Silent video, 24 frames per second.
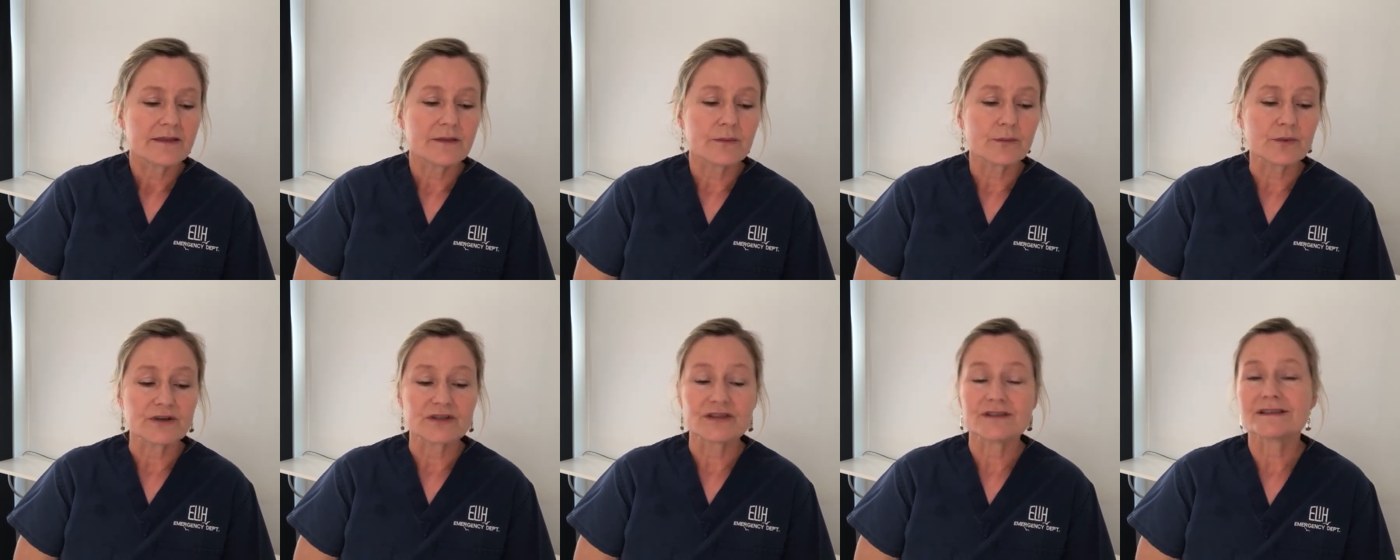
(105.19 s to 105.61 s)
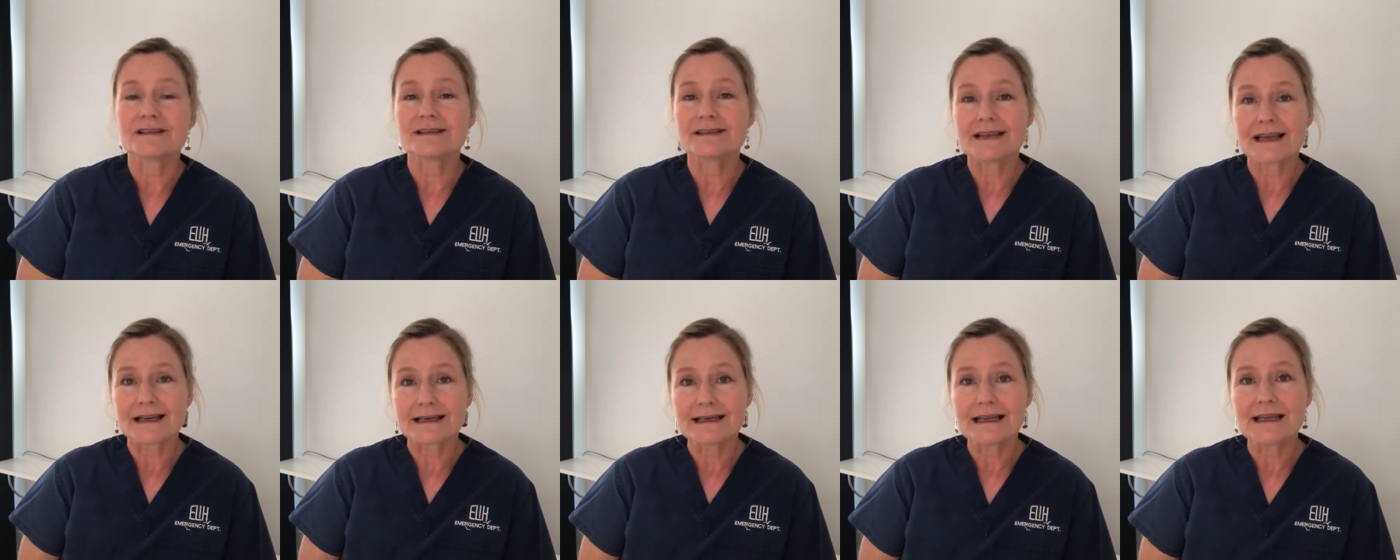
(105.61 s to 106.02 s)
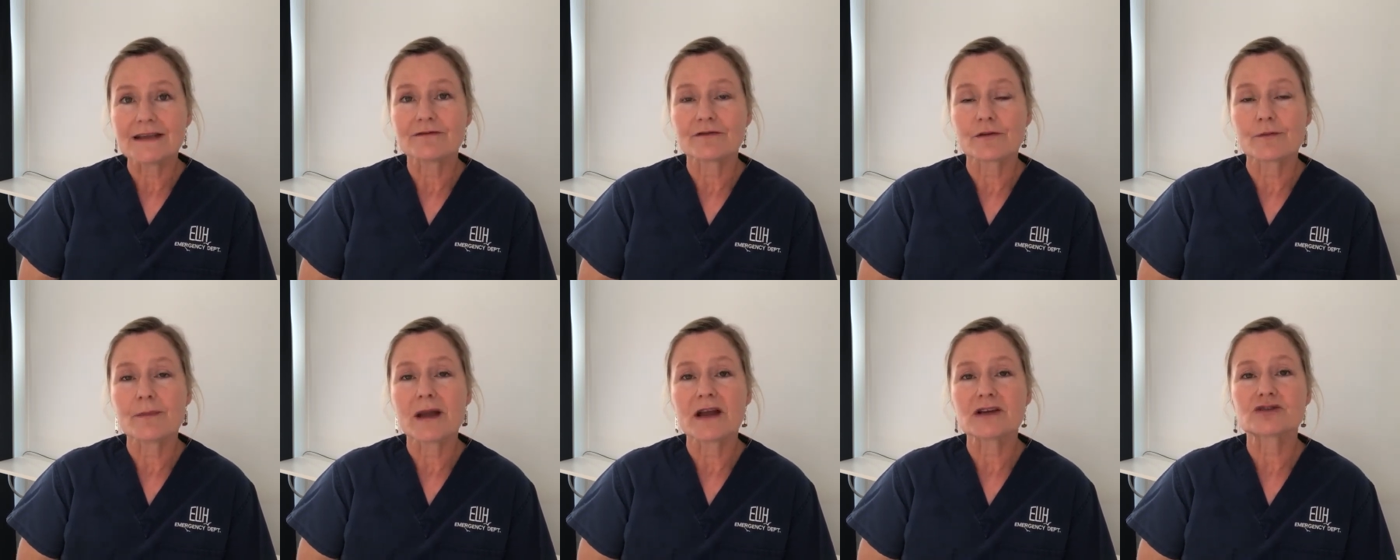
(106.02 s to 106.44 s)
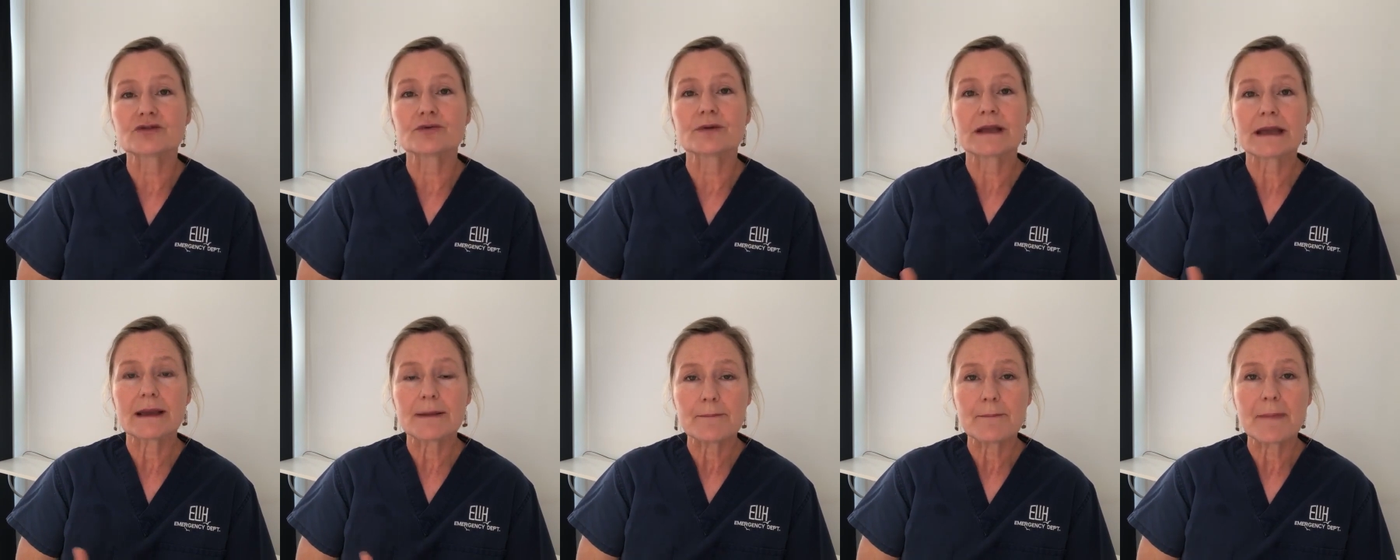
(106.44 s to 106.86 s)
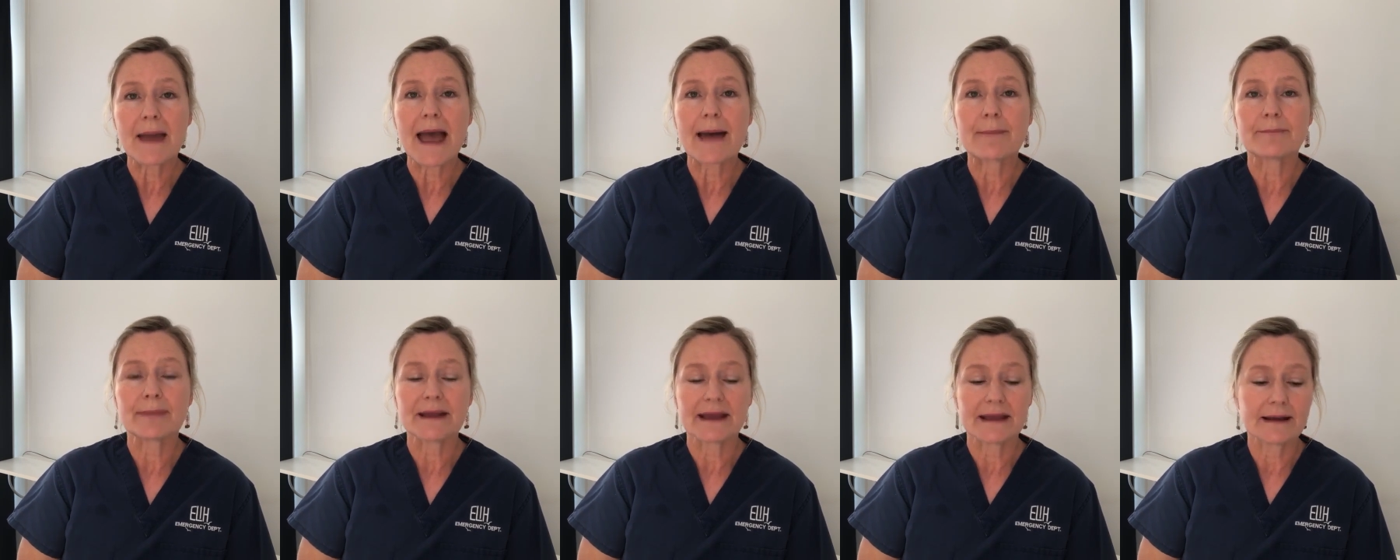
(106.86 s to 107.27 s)
which is a technique for measuring and
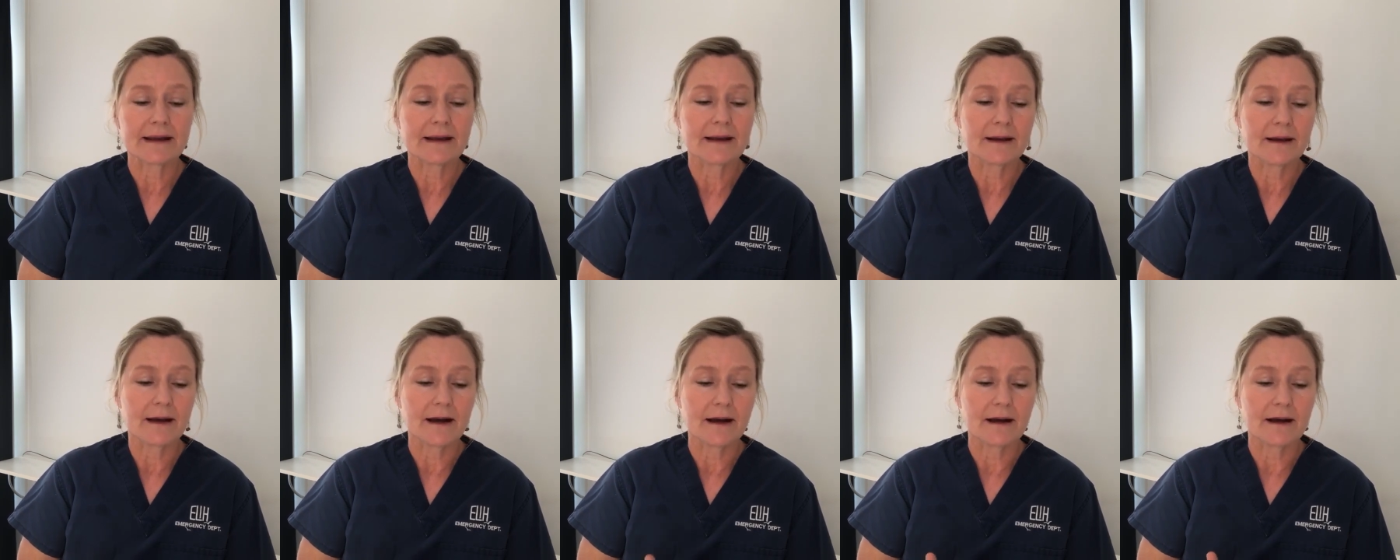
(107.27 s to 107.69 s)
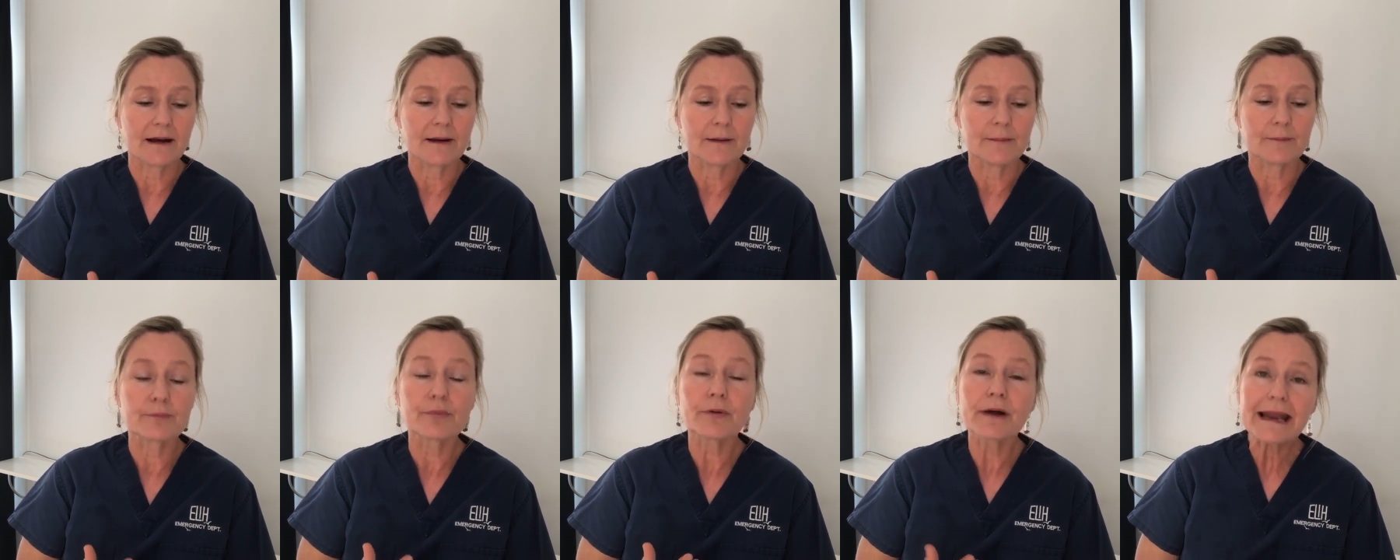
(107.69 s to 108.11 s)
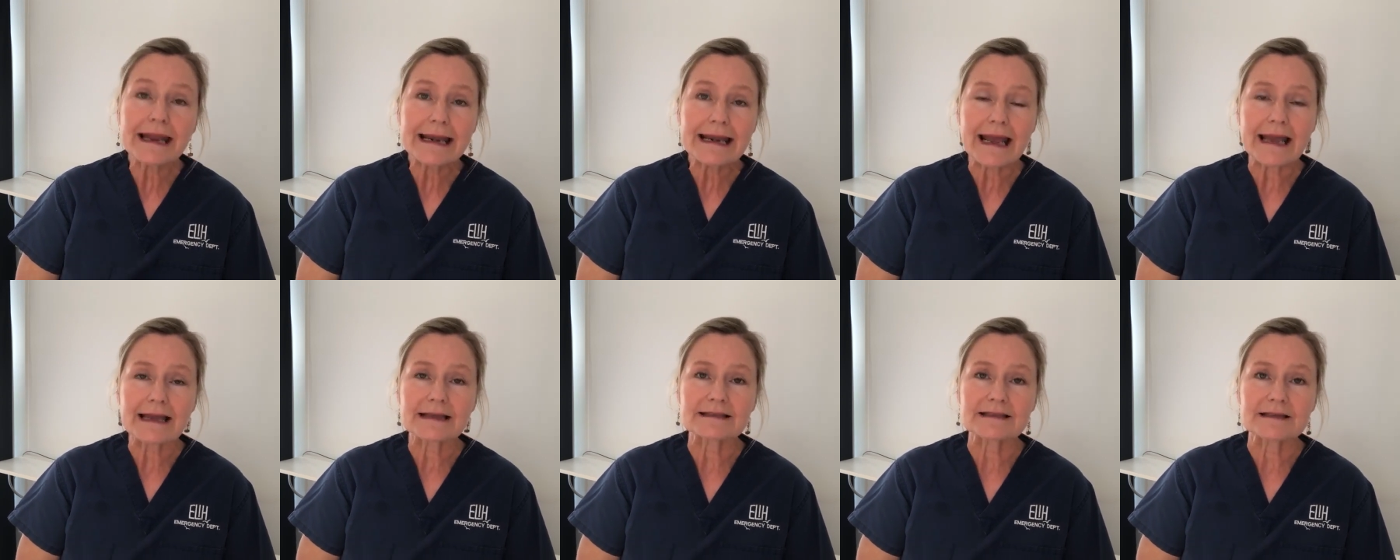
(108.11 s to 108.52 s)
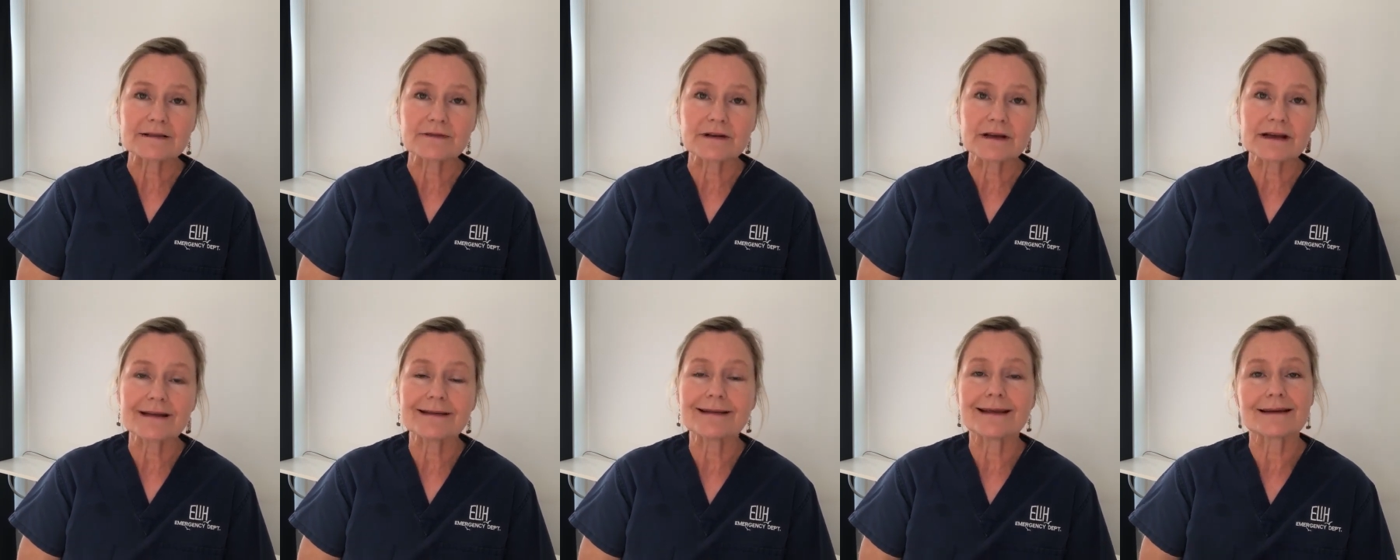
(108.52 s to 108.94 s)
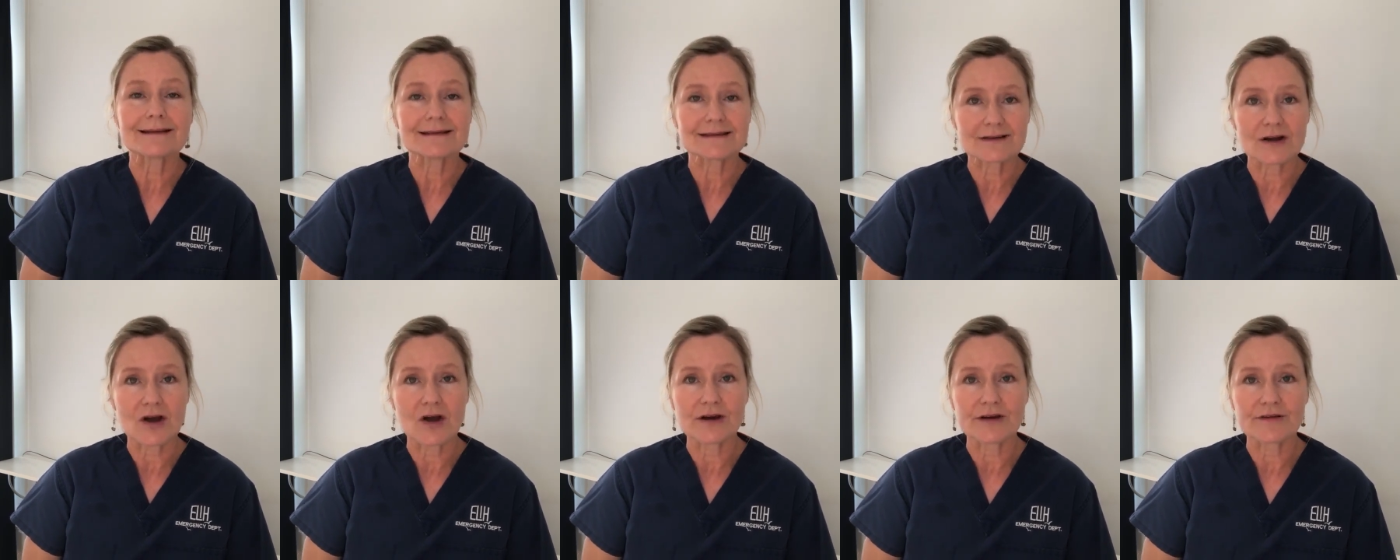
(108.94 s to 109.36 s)
mapping uh, brain activity that
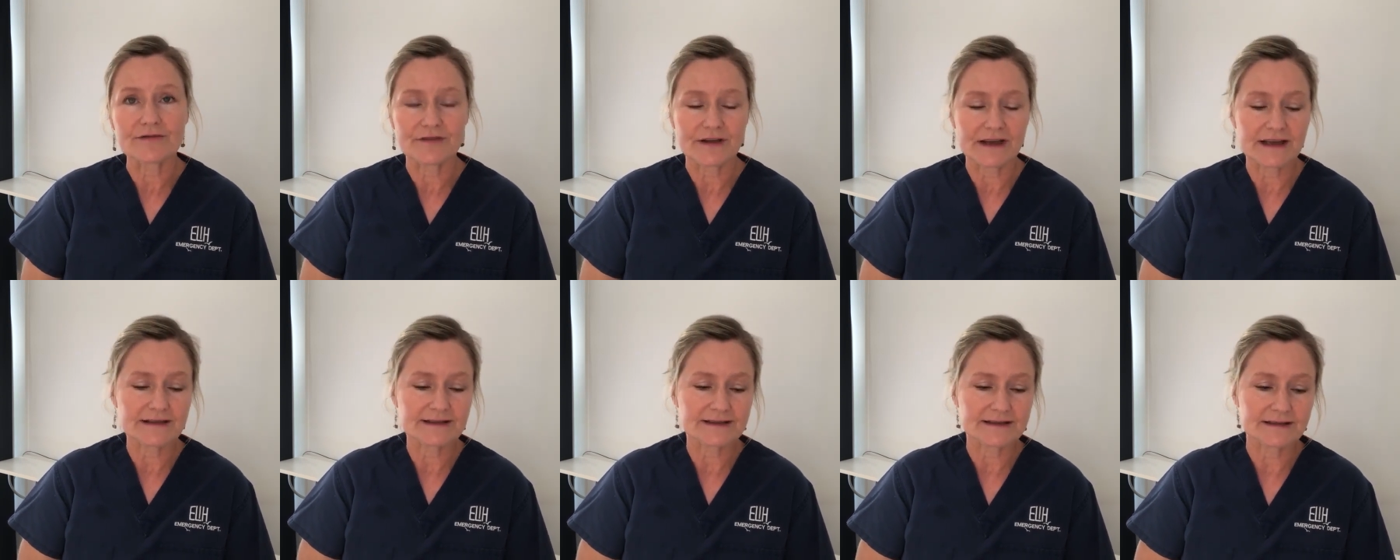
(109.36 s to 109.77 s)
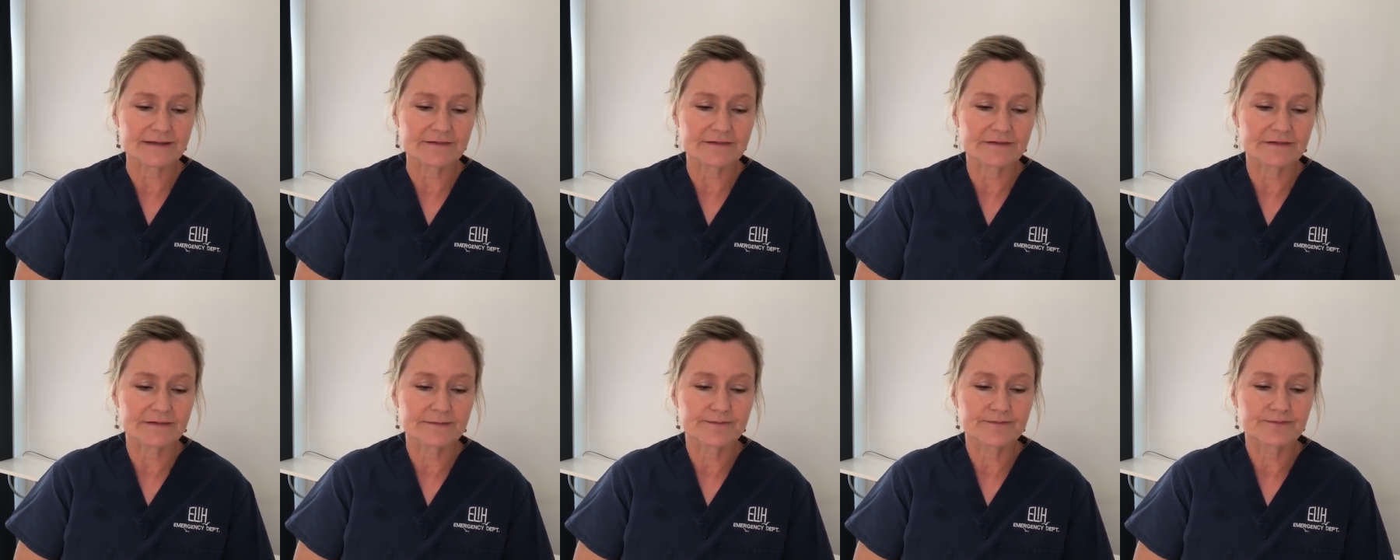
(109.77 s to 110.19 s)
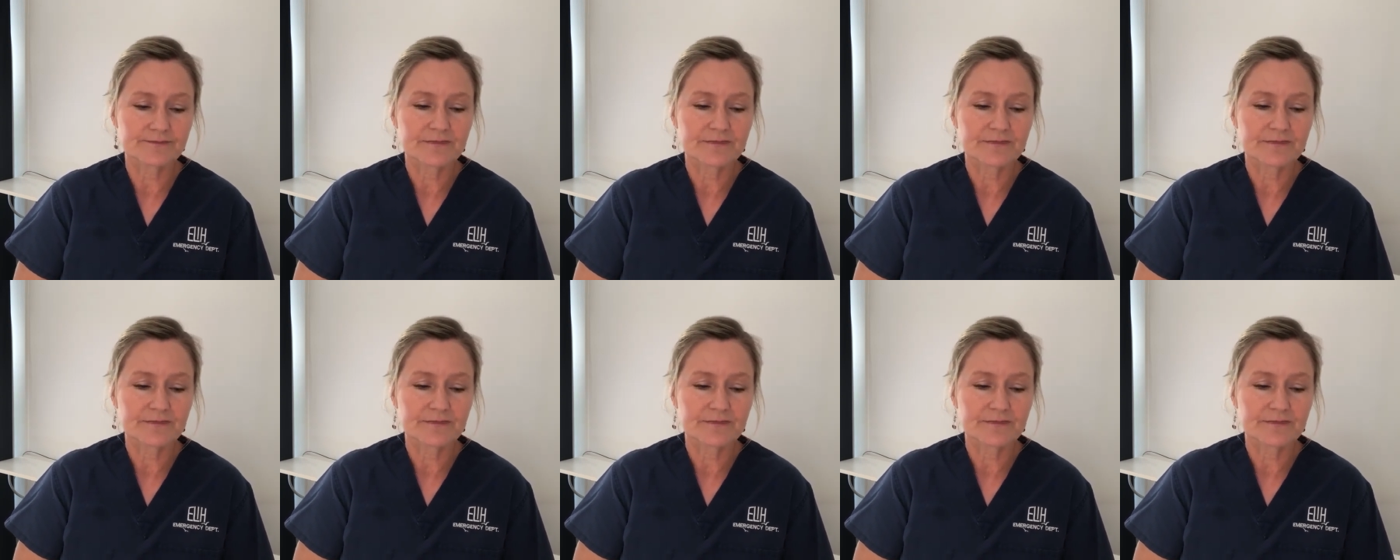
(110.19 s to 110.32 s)
is non-invasive.